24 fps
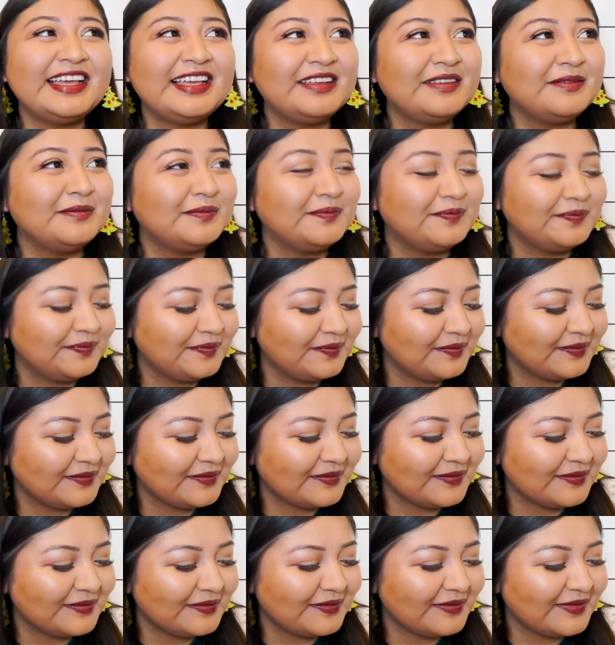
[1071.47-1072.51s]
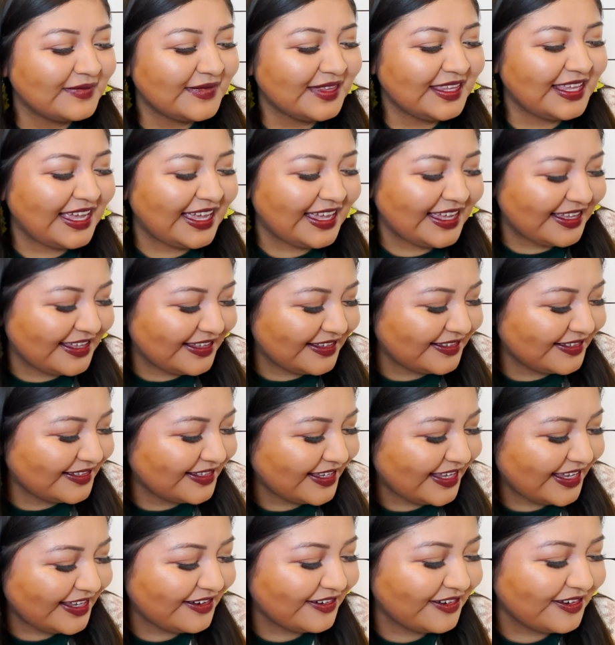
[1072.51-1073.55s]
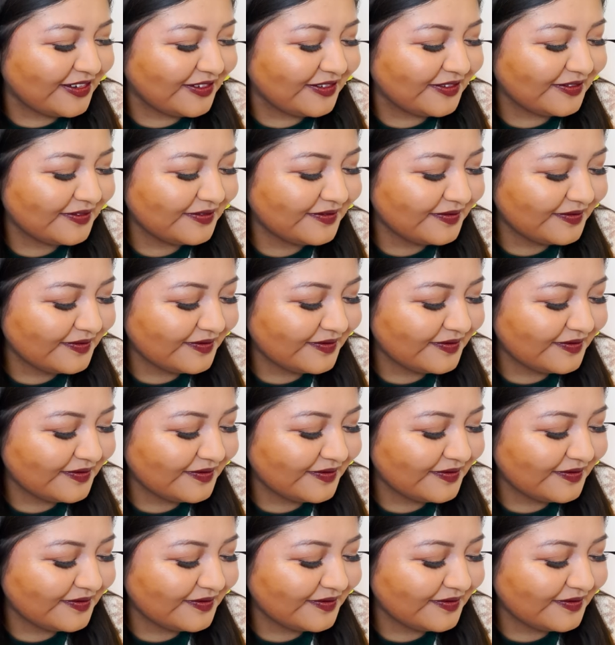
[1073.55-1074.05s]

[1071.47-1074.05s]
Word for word: um, yeah, I don't know.